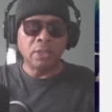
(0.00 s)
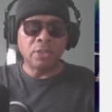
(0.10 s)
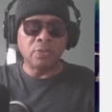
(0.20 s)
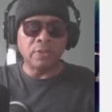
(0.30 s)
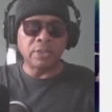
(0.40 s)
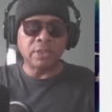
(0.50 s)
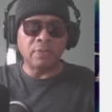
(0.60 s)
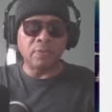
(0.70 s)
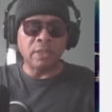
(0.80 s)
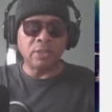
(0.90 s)
During his,
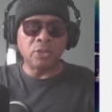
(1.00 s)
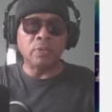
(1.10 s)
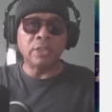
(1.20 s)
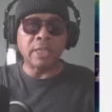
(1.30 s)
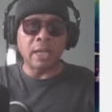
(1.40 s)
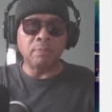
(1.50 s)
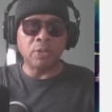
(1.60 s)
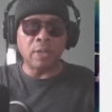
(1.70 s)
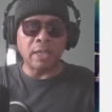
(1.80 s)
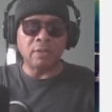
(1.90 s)
during his
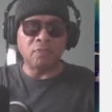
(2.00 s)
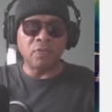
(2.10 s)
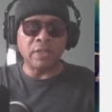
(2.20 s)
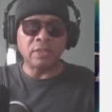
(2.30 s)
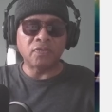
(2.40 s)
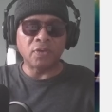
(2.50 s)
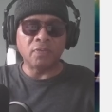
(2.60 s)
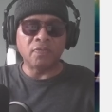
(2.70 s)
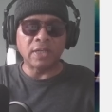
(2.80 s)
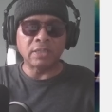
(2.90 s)
debut at the Venice Film
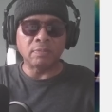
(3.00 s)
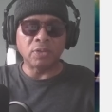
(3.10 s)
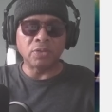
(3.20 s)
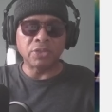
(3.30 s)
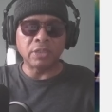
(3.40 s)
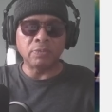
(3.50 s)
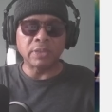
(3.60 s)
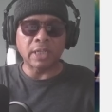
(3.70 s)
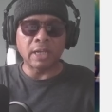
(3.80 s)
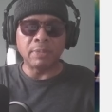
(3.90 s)
Festival, she
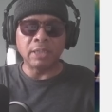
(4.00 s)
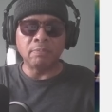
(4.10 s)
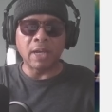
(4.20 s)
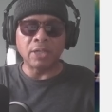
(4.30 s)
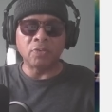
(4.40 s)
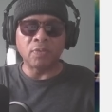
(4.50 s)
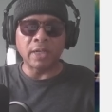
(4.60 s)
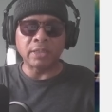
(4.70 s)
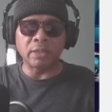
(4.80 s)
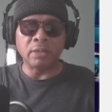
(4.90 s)
was accompanied by
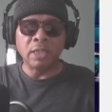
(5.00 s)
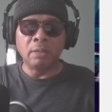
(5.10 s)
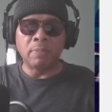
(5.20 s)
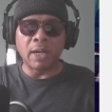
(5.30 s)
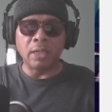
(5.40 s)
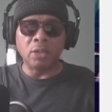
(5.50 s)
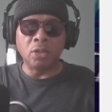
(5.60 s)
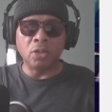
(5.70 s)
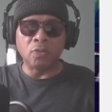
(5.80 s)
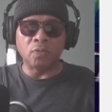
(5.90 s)
director
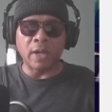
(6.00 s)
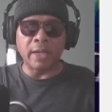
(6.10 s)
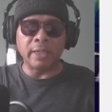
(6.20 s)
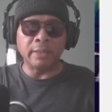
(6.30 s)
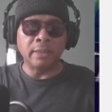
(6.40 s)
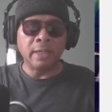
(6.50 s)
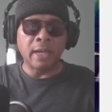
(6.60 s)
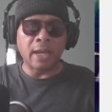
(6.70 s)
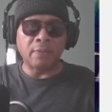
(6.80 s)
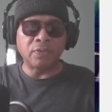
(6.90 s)
Pablo Larraín.
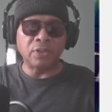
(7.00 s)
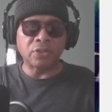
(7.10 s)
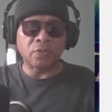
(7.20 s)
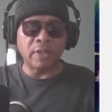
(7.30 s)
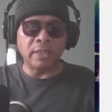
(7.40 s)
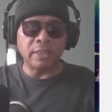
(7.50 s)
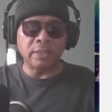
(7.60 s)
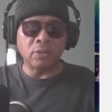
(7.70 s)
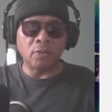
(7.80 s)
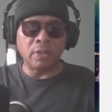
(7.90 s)
After the screening,
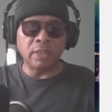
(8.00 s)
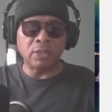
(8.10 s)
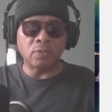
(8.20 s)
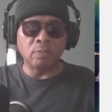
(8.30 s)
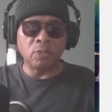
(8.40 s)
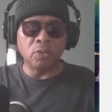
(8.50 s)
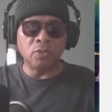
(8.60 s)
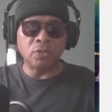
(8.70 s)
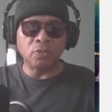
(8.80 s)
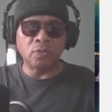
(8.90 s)
the audience would
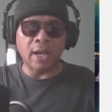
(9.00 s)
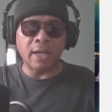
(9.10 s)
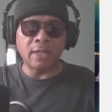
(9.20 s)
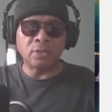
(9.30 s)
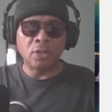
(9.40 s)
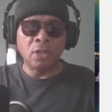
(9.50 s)
move to rise